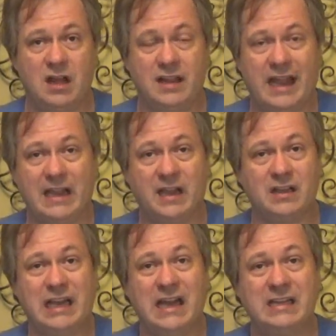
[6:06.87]
like
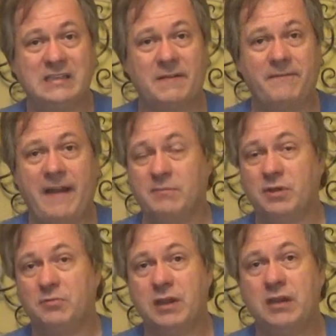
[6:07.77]
his family
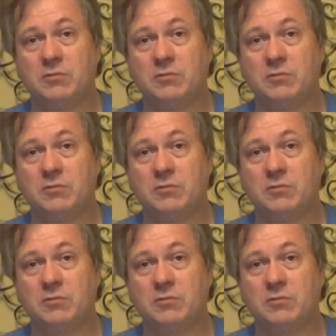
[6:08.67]
ring,